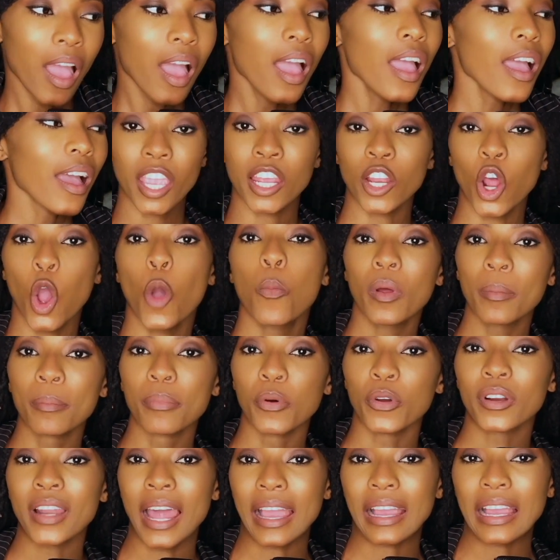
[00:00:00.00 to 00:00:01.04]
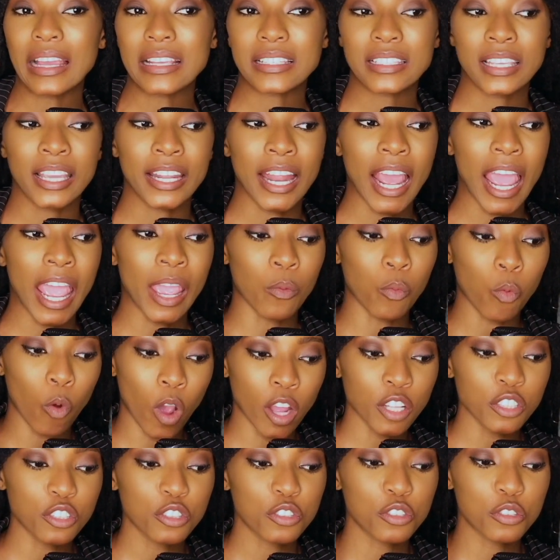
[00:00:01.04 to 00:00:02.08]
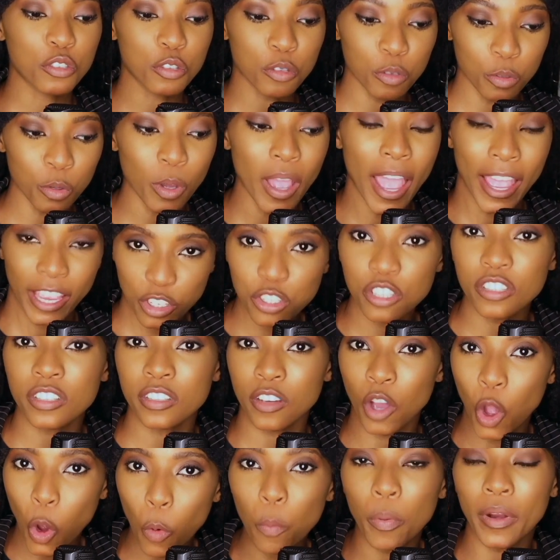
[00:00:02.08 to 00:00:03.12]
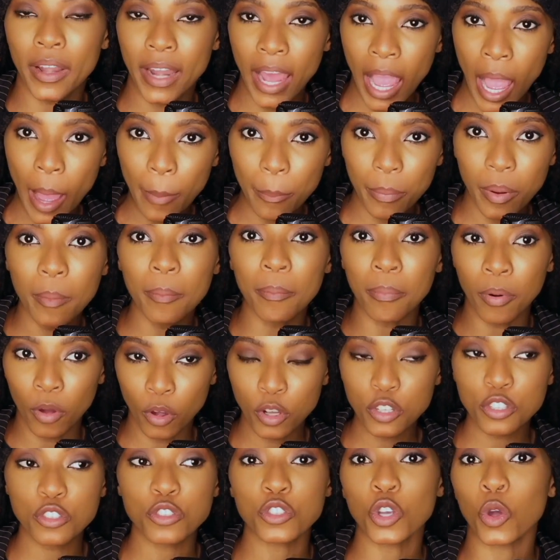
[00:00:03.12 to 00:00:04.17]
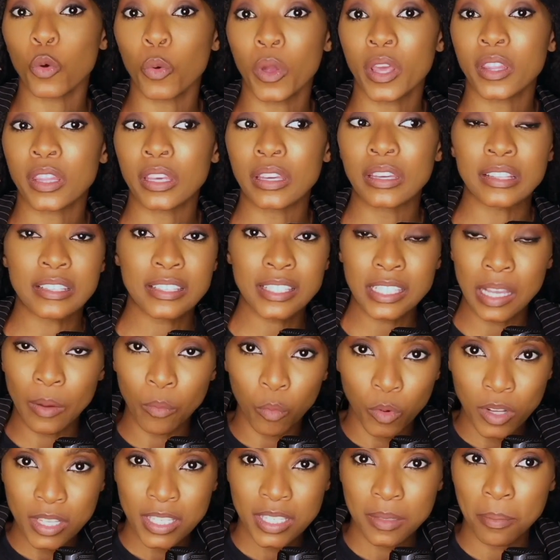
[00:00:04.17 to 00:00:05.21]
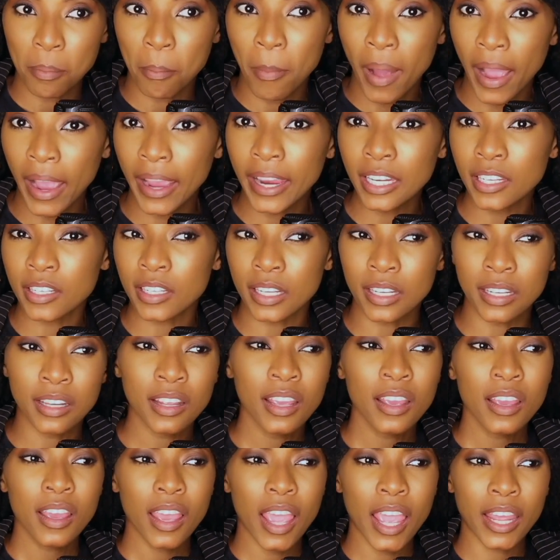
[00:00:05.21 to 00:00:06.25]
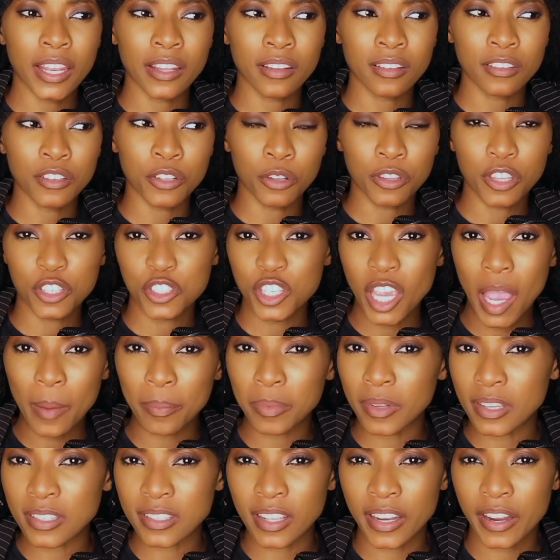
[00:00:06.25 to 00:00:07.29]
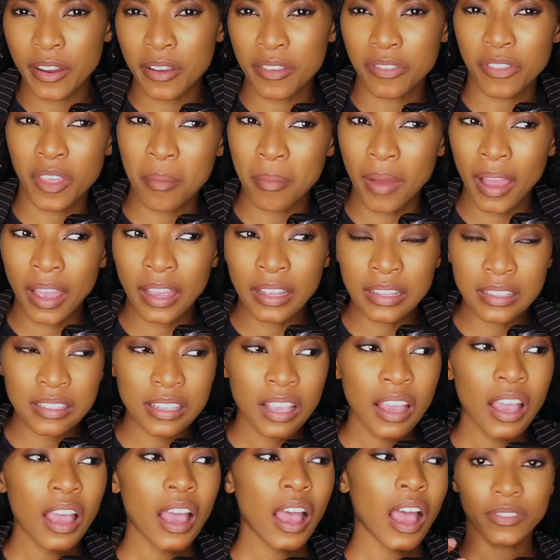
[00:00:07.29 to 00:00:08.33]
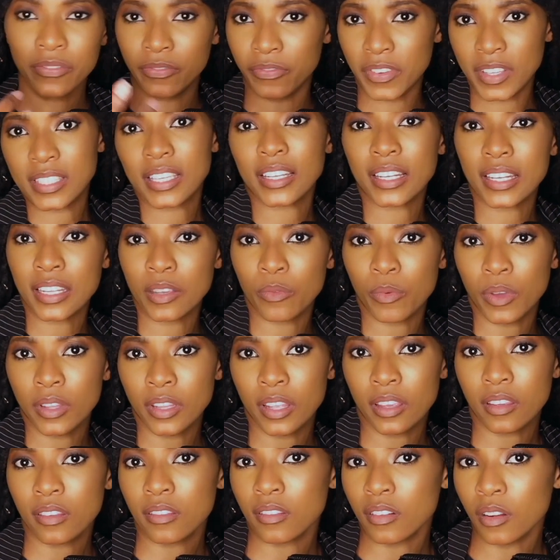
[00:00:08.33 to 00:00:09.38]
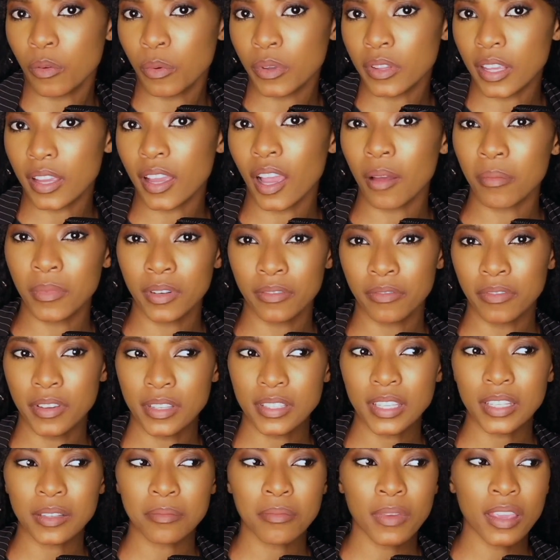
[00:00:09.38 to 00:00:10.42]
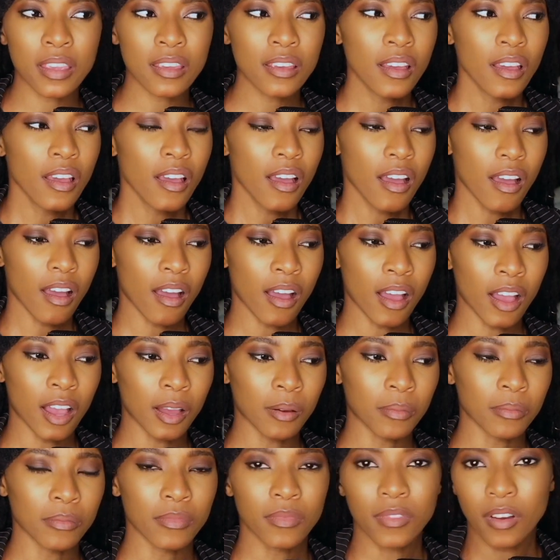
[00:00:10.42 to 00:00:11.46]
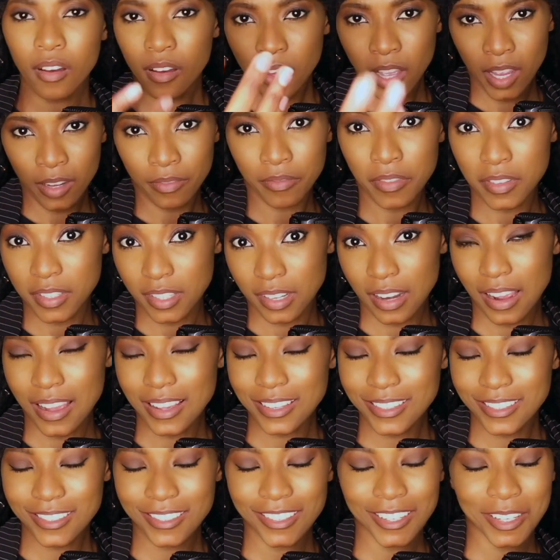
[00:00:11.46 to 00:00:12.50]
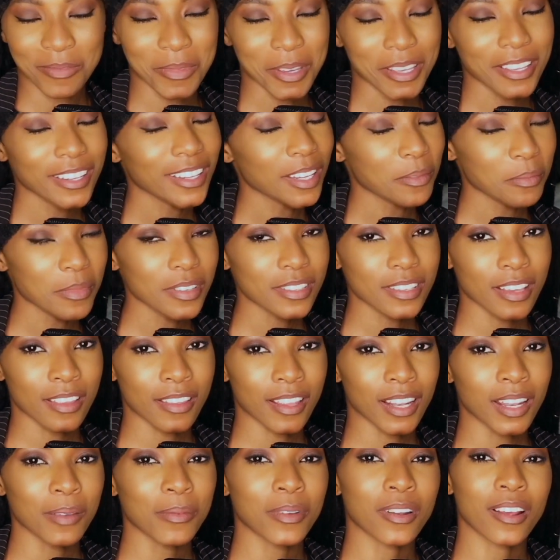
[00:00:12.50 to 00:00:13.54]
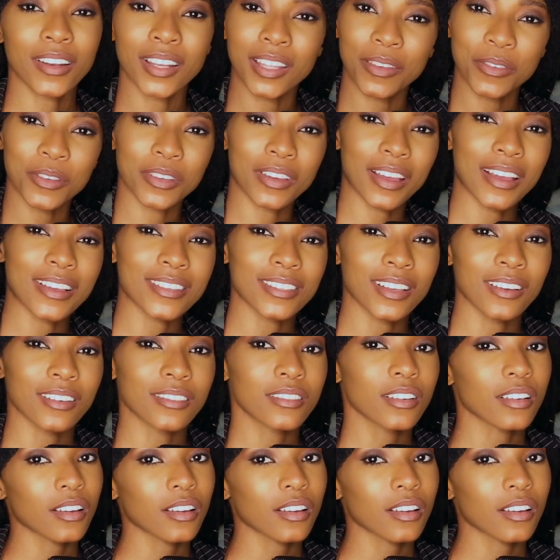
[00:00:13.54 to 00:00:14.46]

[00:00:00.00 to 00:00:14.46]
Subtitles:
In open book, like I said, I want to actually open up books. So whether it's someone's mind and the chapters that are in their minds, physically when they come and visit me, and visit us. Let me say that. Let me not leave you guys out.